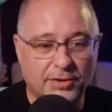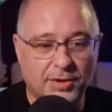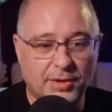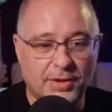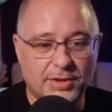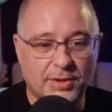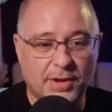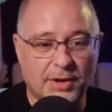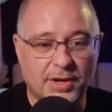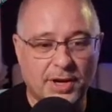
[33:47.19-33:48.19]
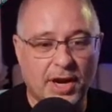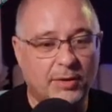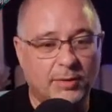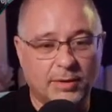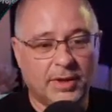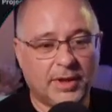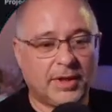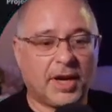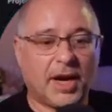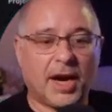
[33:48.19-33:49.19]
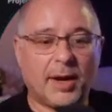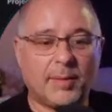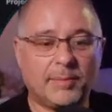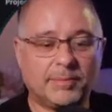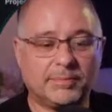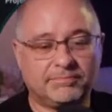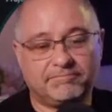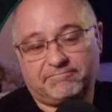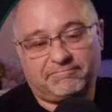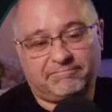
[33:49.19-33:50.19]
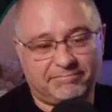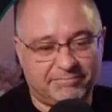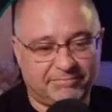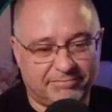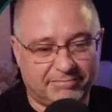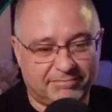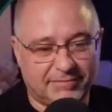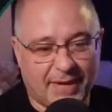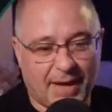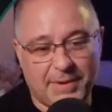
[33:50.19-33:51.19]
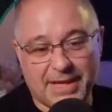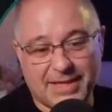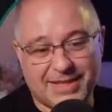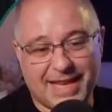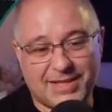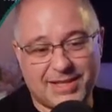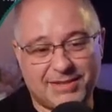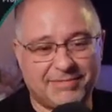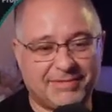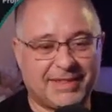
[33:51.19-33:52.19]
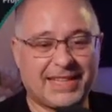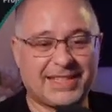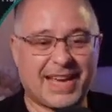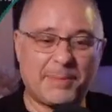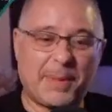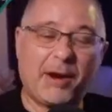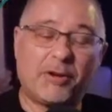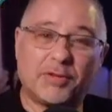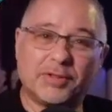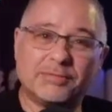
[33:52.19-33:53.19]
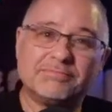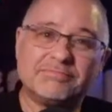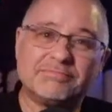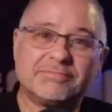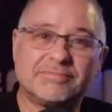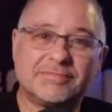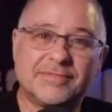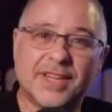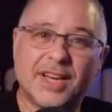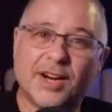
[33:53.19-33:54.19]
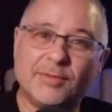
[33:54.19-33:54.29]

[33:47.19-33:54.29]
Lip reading: So there you go. Um, I mean, that's kind of powerful, you know?